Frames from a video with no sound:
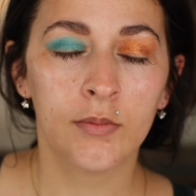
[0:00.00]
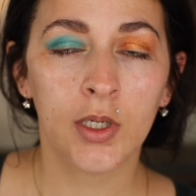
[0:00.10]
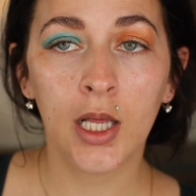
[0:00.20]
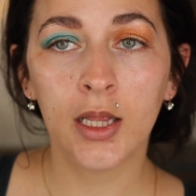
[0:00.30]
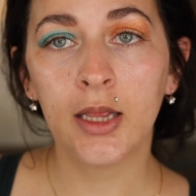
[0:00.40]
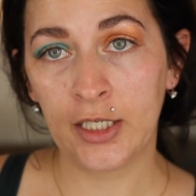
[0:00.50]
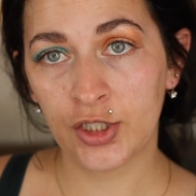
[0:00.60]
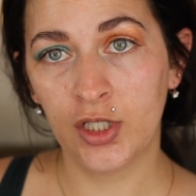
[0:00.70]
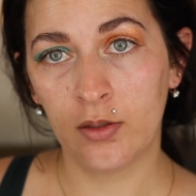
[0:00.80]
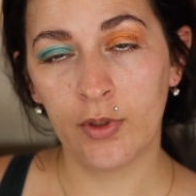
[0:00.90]

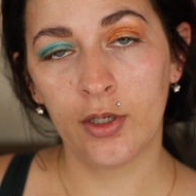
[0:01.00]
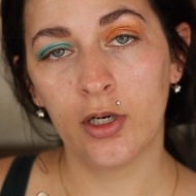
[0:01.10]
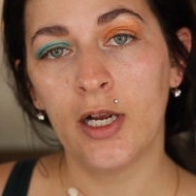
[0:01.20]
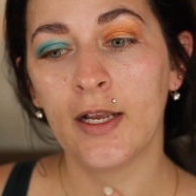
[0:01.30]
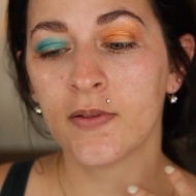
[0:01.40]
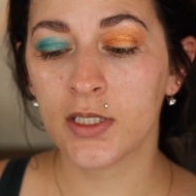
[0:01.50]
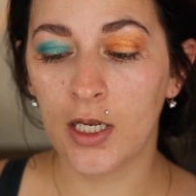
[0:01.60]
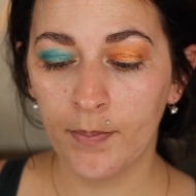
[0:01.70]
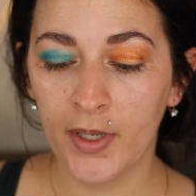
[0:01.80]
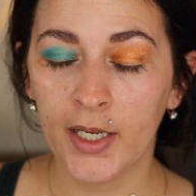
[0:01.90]
collection with her. I've
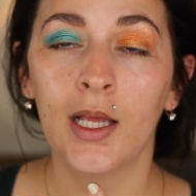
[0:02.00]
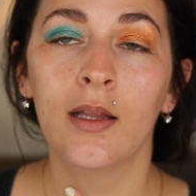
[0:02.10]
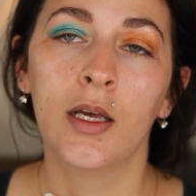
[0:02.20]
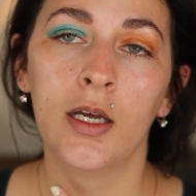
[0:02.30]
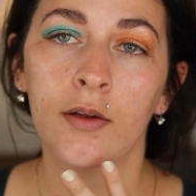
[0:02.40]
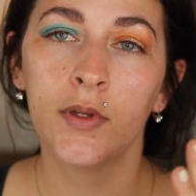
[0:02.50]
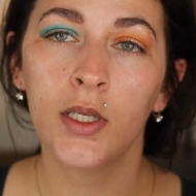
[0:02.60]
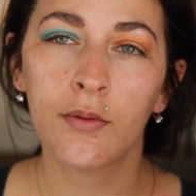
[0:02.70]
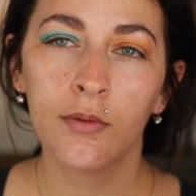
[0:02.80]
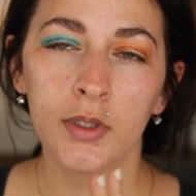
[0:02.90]
stopped buying a lot of
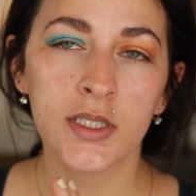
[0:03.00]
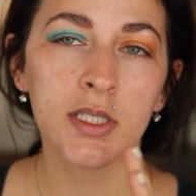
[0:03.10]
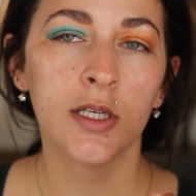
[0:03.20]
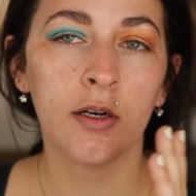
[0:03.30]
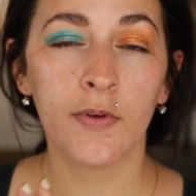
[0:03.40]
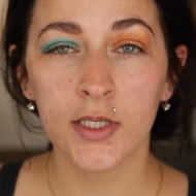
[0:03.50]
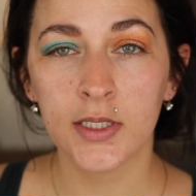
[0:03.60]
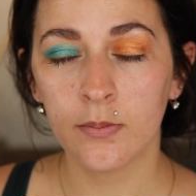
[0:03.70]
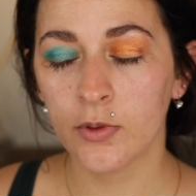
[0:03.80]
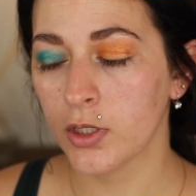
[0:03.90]
the releases that are very
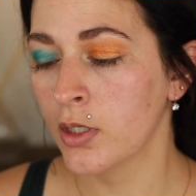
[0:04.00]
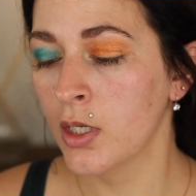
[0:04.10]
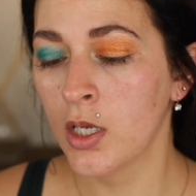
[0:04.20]
similar.